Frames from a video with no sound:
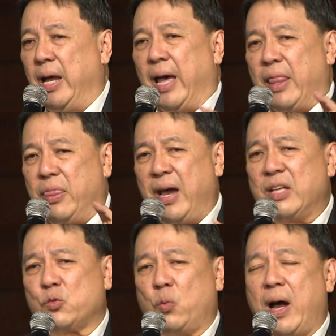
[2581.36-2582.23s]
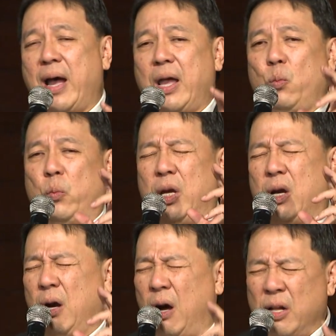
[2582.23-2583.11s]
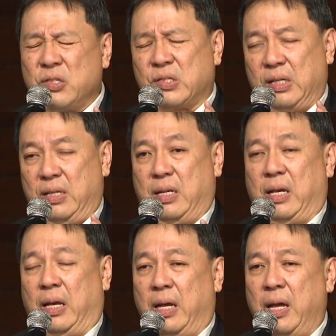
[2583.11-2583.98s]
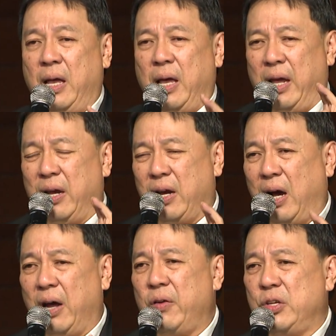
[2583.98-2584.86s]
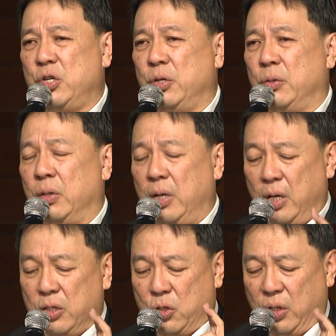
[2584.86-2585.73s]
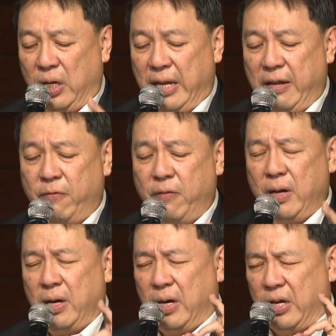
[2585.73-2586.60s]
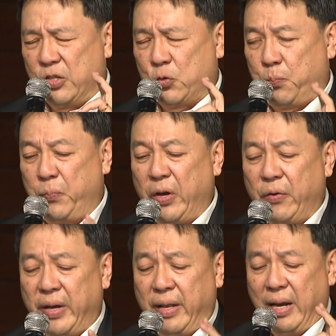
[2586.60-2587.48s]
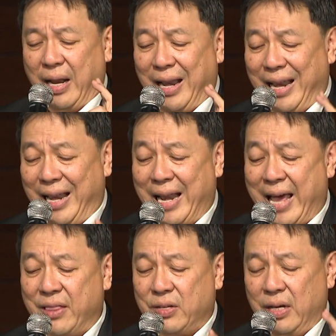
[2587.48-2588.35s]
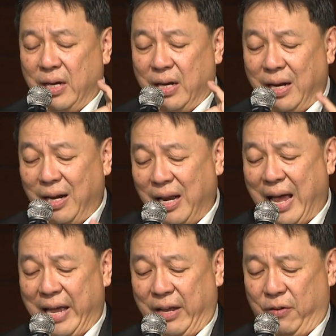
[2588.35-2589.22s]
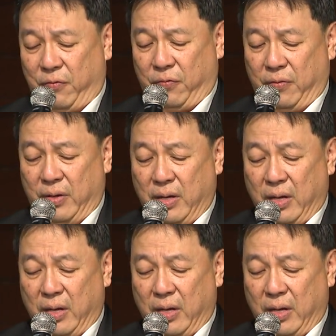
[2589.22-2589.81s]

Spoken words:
and that's why we constantly encourage you to live a spirit-led life.